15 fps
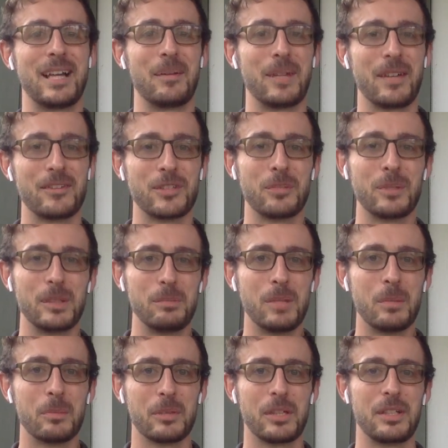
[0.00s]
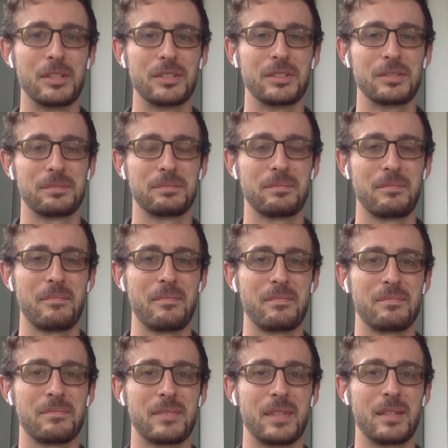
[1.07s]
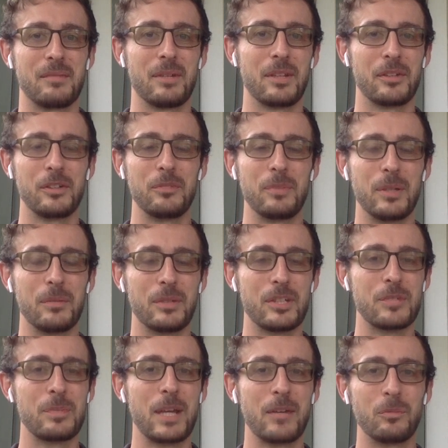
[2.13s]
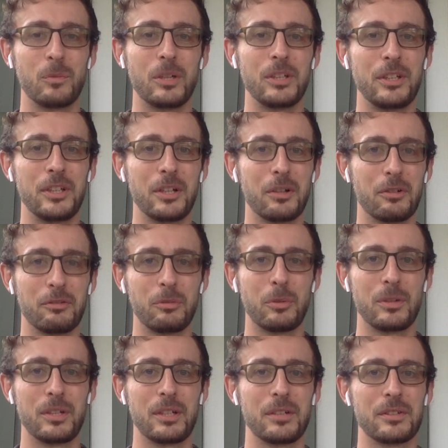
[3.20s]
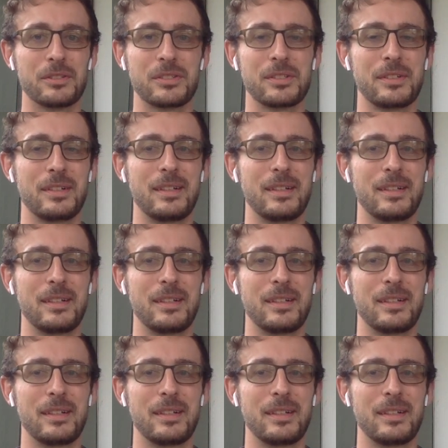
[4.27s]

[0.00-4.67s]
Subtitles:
And we have so many memories, whether you've been with this band 1 year or 4 years,